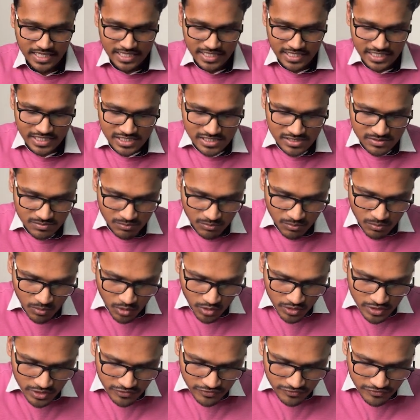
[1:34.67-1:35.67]
is
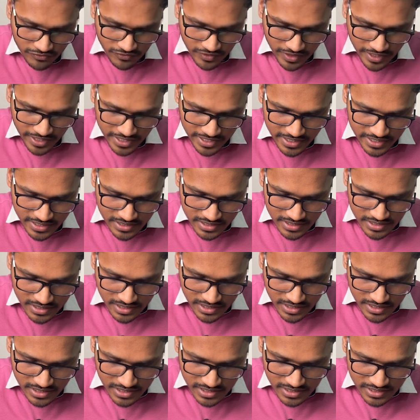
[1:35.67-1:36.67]
modified
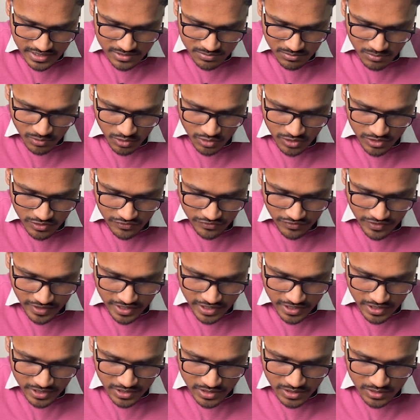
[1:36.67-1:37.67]

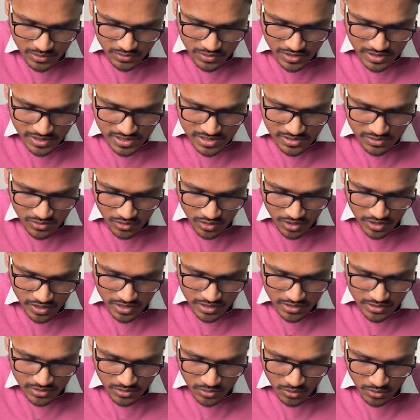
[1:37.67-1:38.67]
into this rod
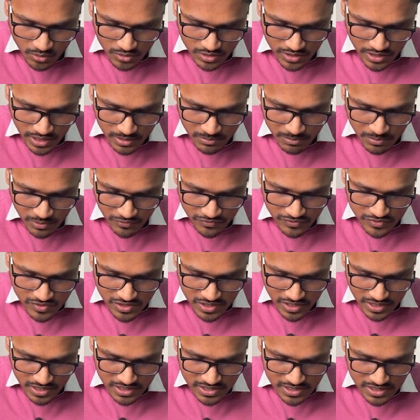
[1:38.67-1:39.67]
and cone type of
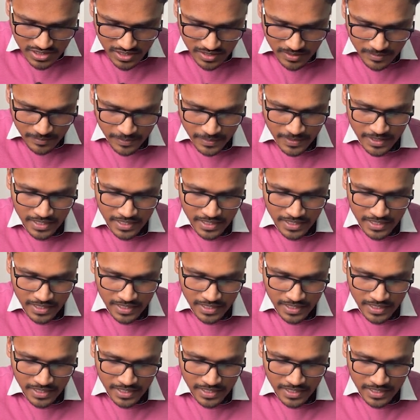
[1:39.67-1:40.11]
structure,